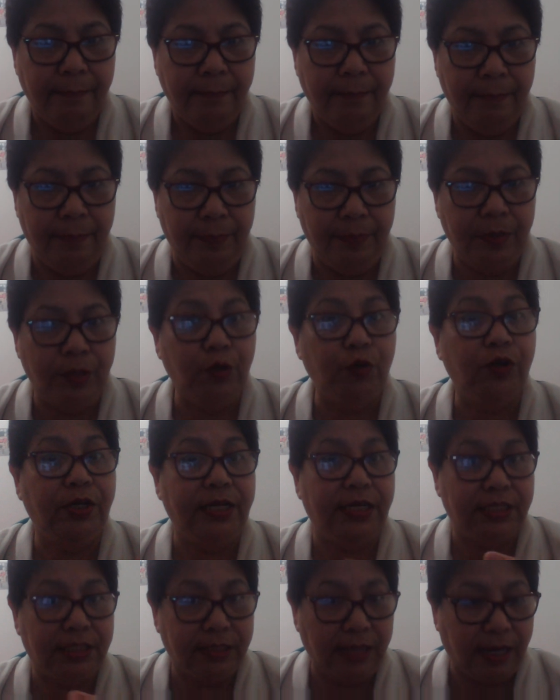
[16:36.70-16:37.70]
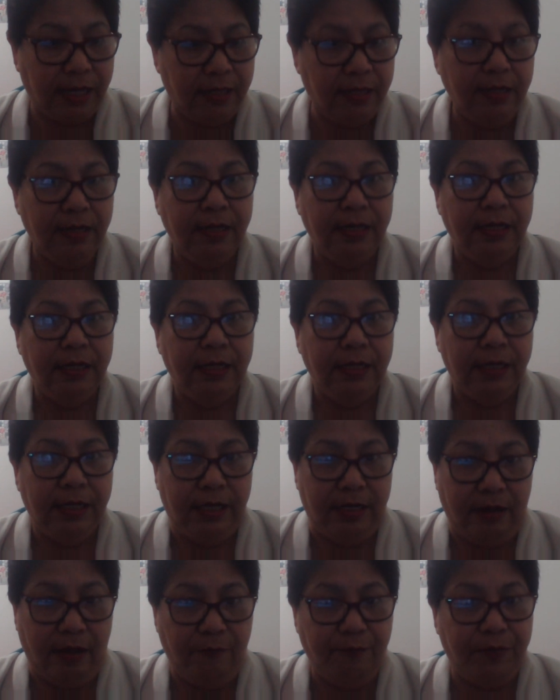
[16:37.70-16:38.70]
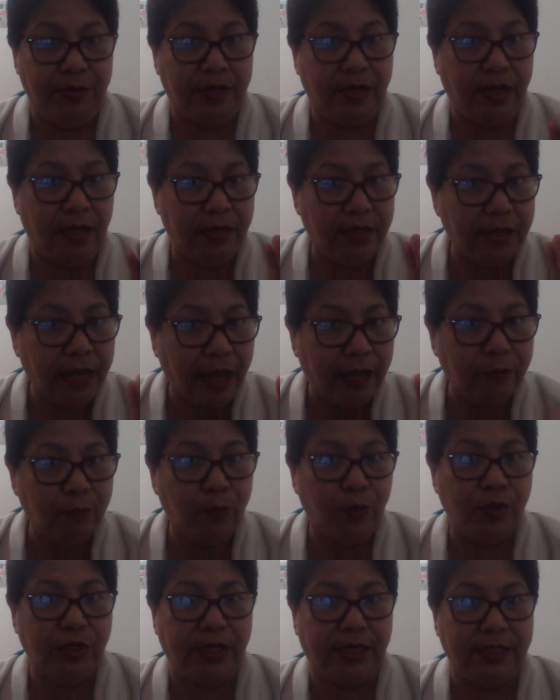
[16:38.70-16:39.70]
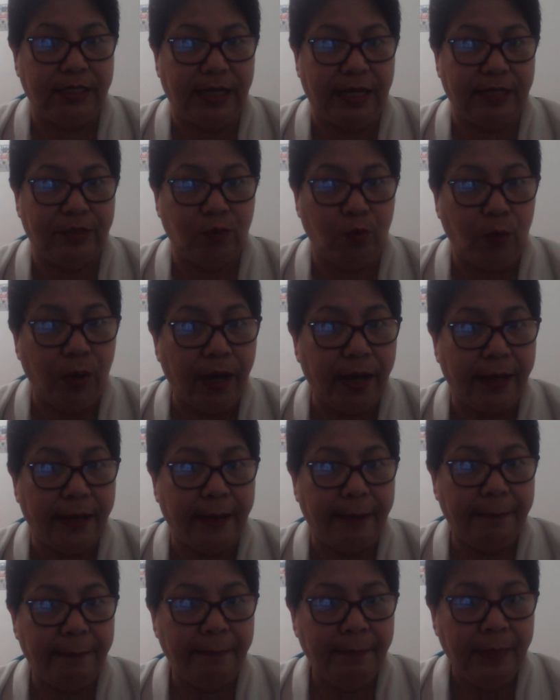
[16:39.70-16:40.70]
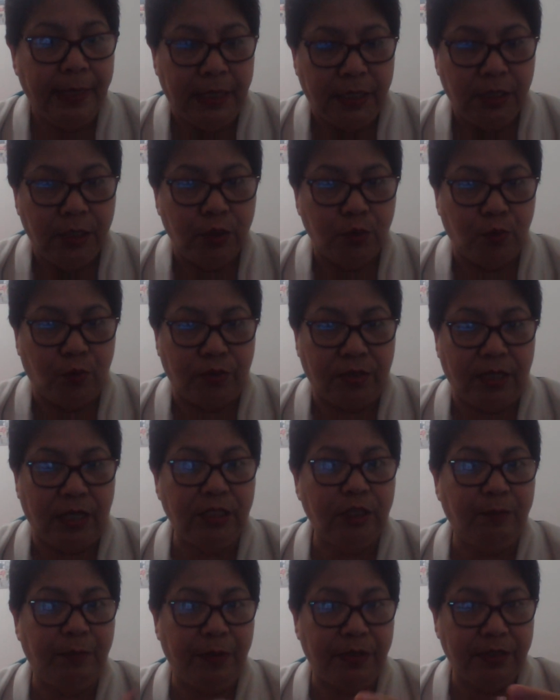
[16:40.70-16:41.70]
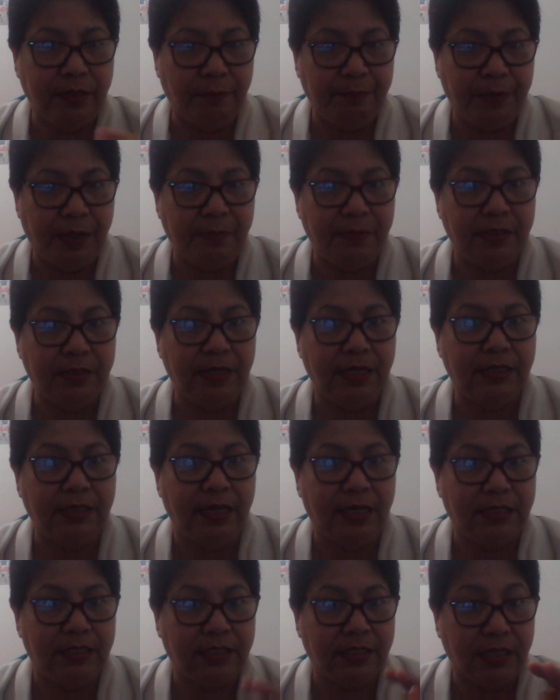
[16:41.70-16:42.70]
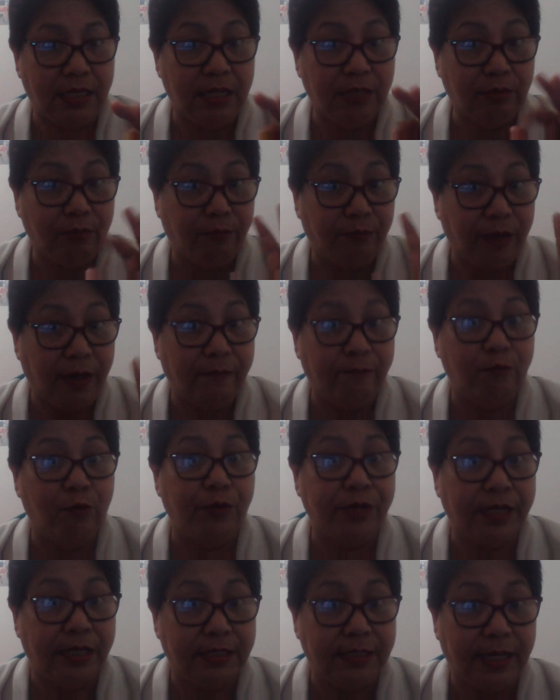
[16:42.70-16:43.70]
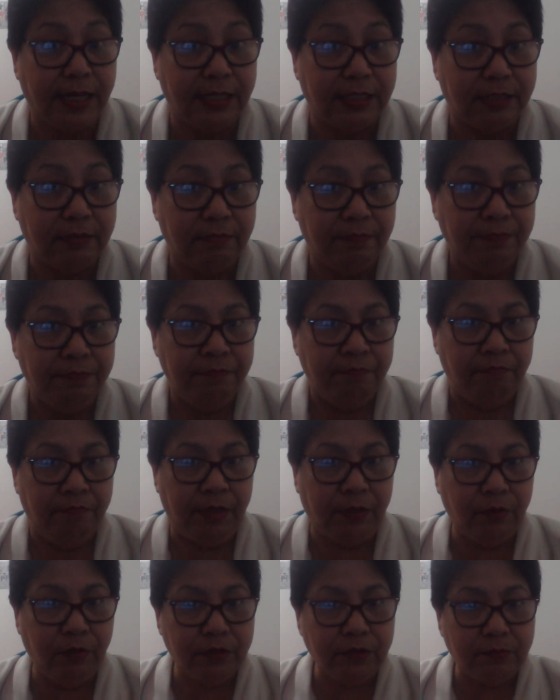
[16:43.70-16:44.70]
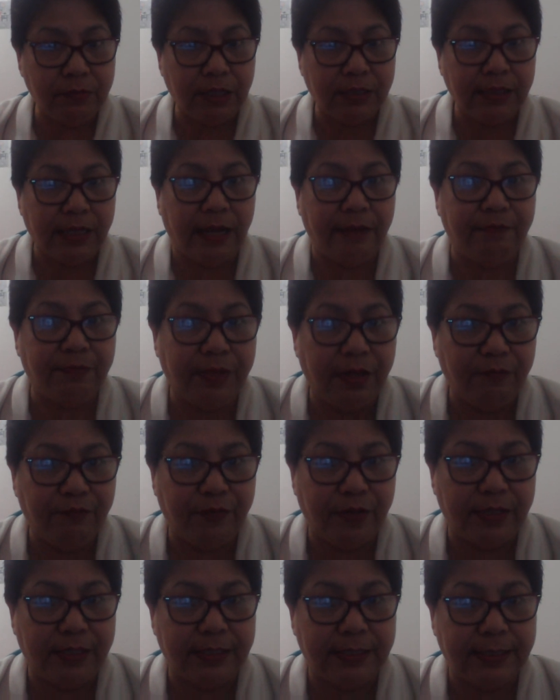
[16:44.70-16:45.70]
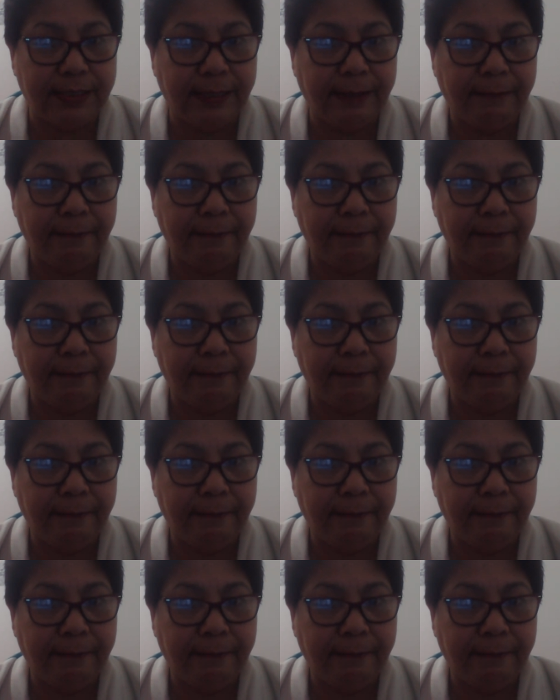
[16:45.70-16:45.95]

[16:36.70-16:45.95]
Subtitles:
You're going to stay in Africa 9 working days. Why? To transfer the payment, it takes 3 to 5 working days because of the time difference.